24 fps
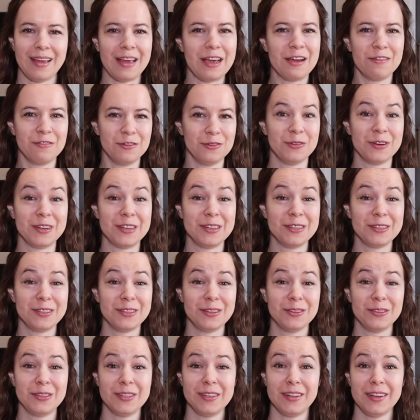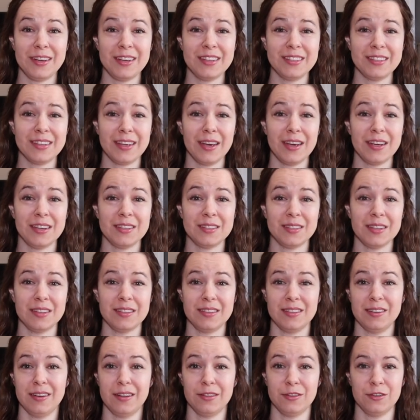Hey everyone, so today's case
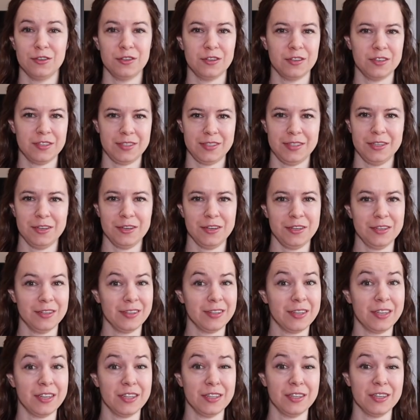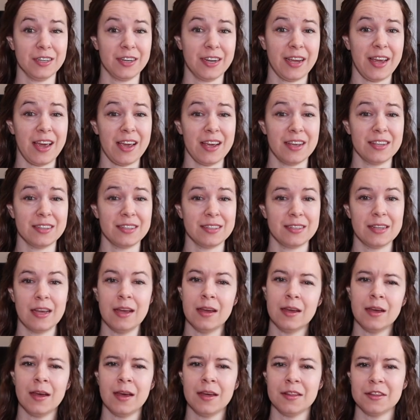is another serial killer case.
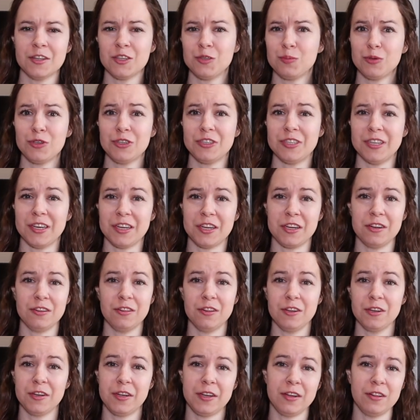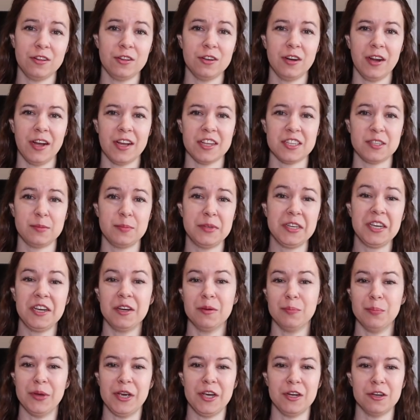This particular killer has been
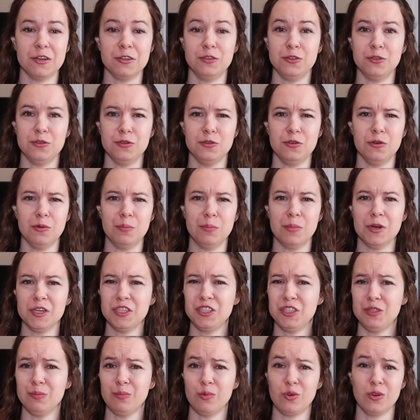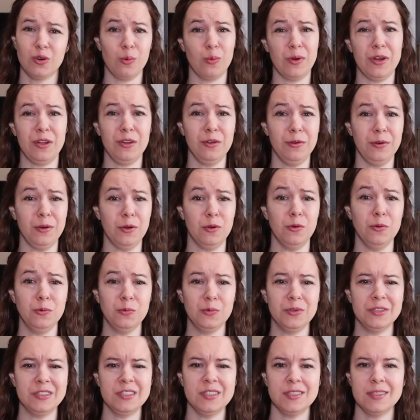compared to much more
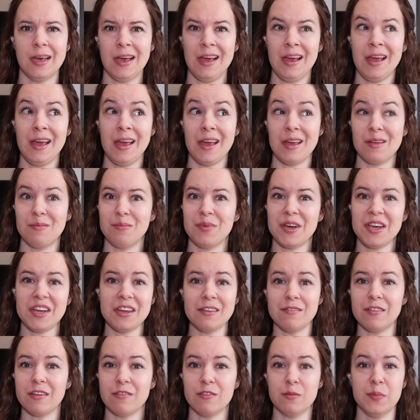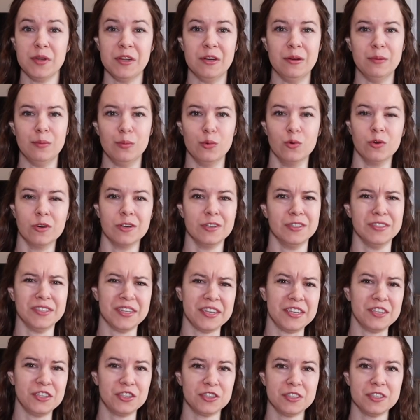well-known ones and may have even been more
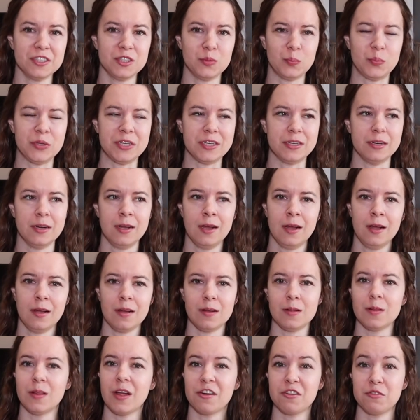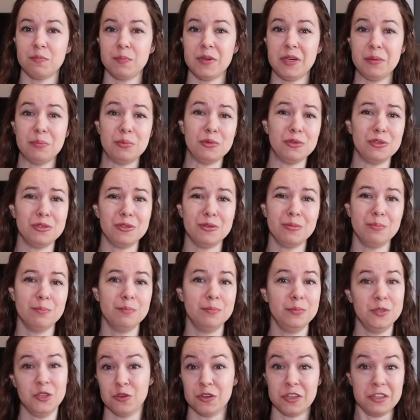dangerous, but a lot of people
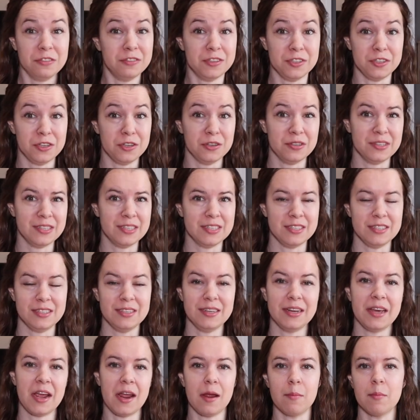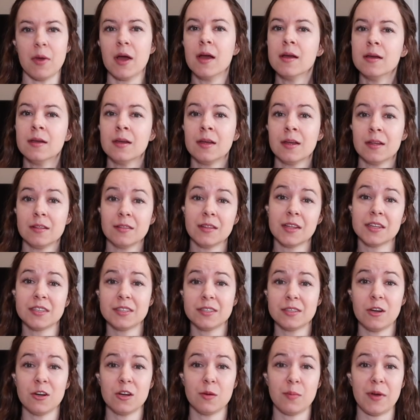don't even know his name.
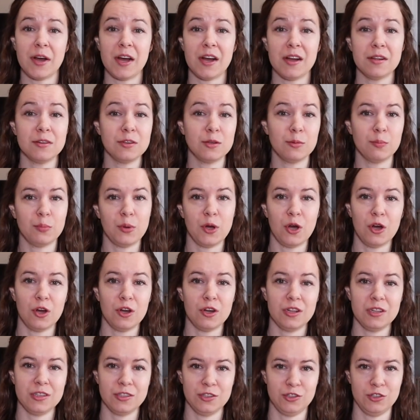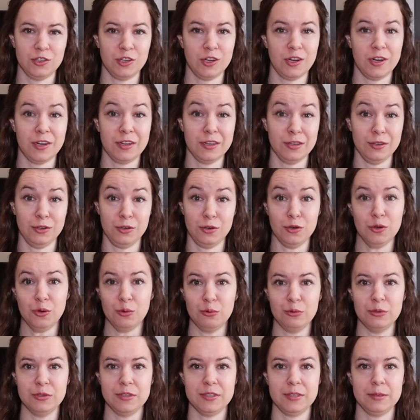Let's talk about Paul John
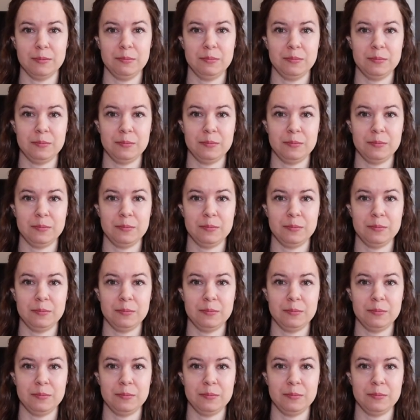Knowles.